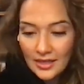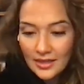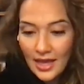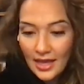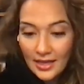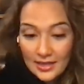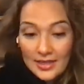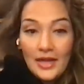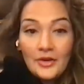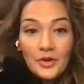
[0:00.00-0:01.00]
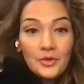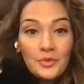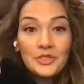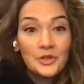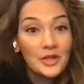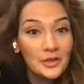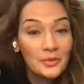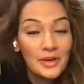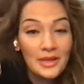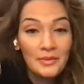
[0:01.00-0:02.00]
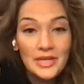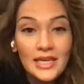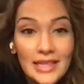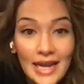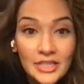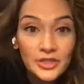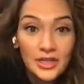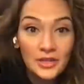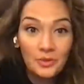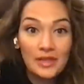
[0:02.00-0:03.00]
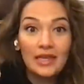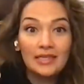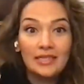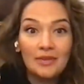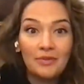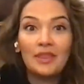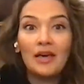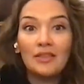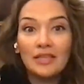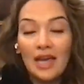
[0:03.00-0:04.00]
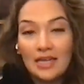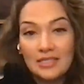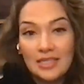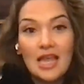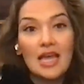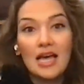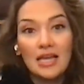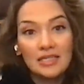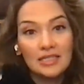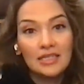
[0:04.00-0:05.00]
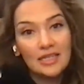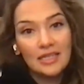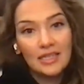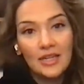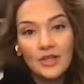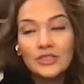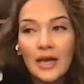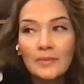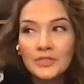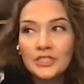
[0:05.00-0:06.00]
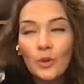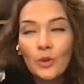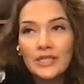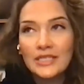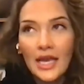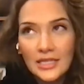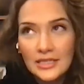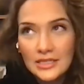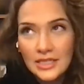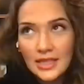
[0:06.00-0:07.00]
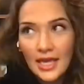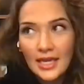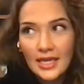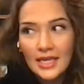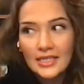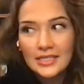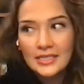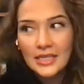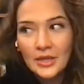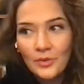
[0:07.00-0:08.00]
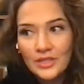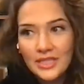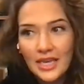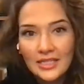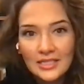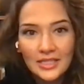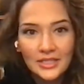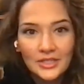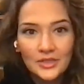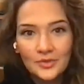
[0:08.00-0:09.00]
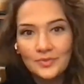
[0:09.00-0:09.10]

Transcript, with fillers: that I don't know, we turned out the way that we did, that I turned out the way that I did without the guidance that I had. You know, so I'm just so excited to like see what Tyke is gonna do.